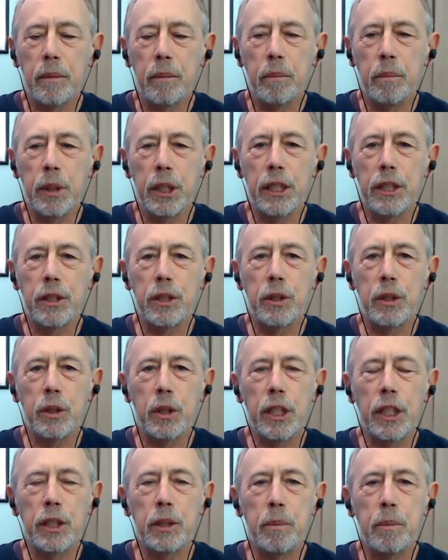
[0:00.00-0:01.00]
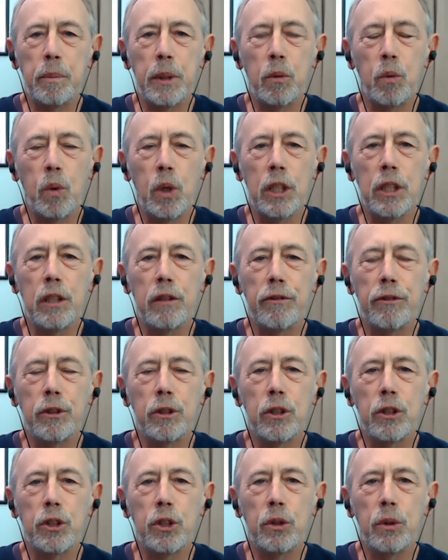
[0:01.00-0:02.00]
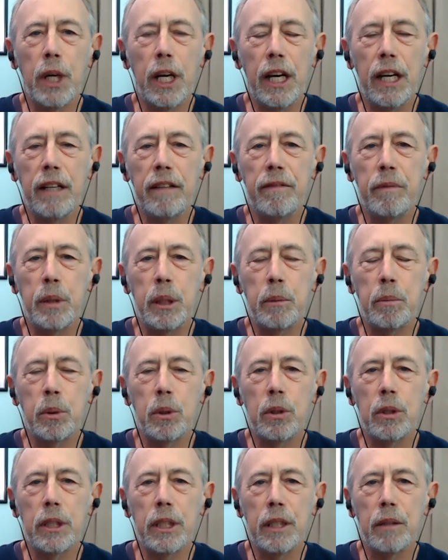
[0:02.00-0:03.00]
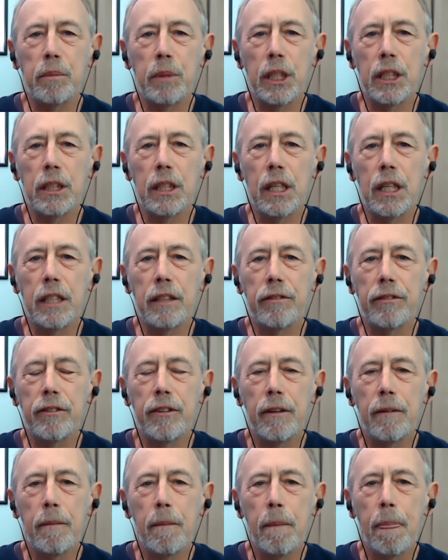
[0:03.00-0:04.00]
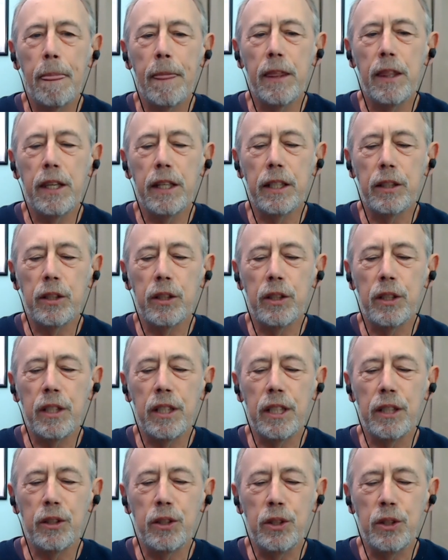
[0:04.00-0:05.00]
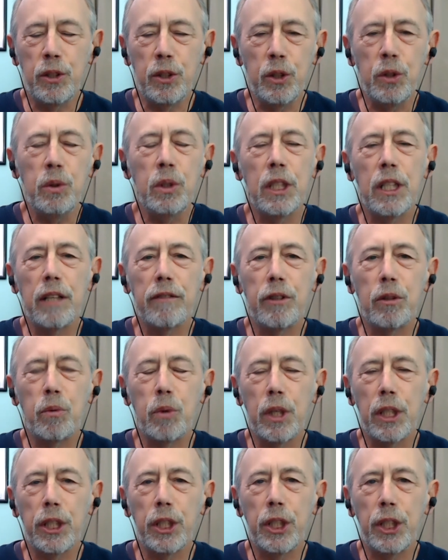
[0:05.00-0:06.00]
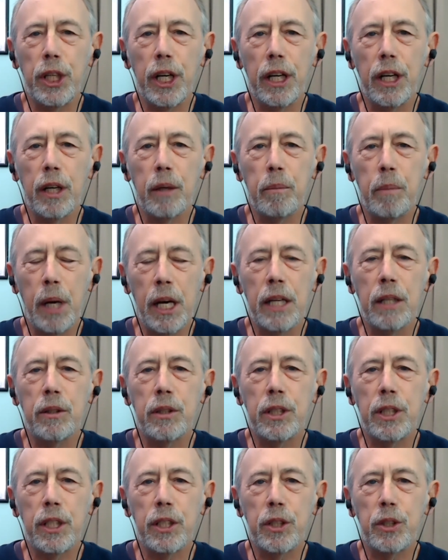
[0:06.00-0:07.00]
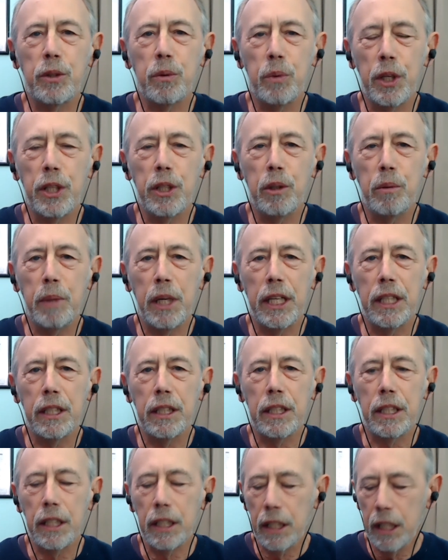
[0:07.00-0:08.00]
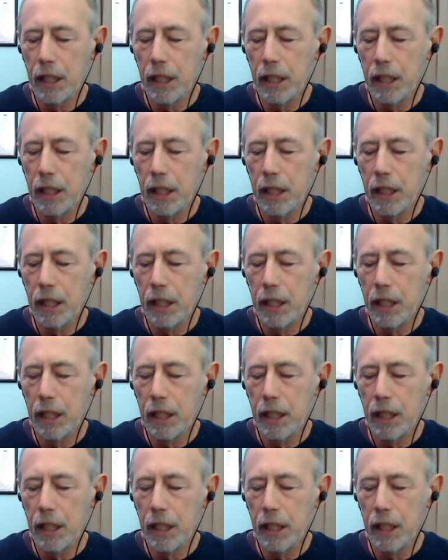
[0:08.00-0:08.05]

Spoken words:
But it's been wonderful to have people in my life that do love and want to share BioTouch with humanity.